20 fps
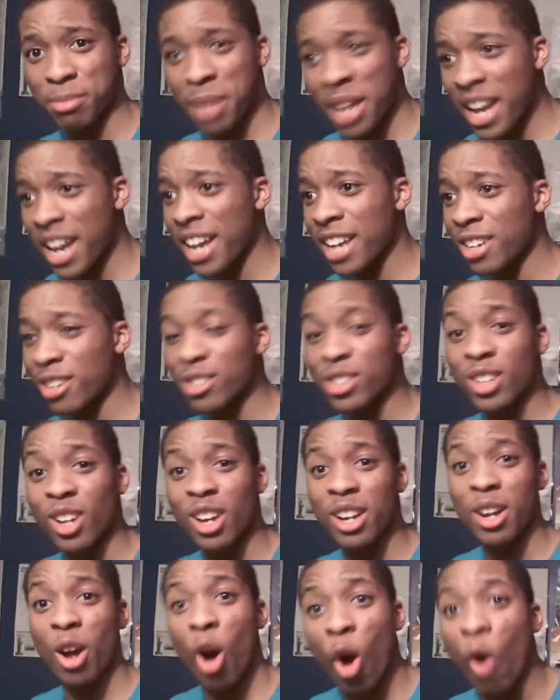man. You
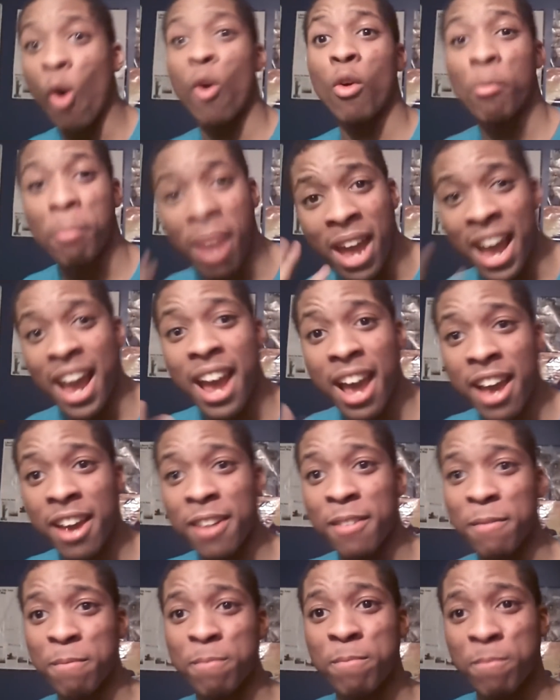saw the old
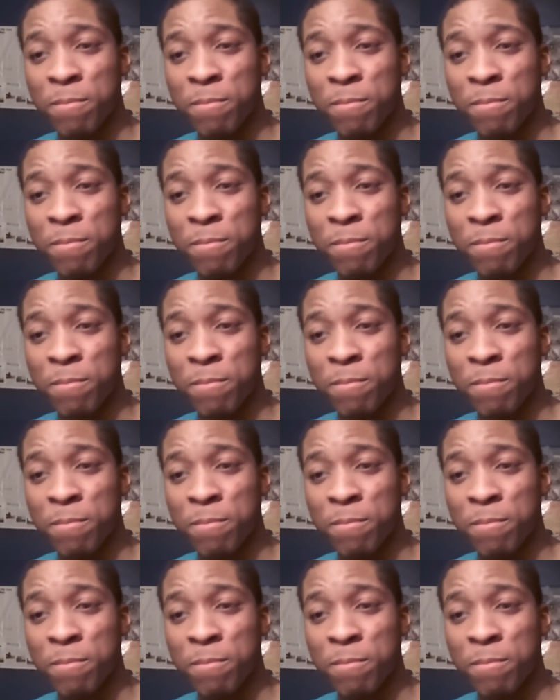man.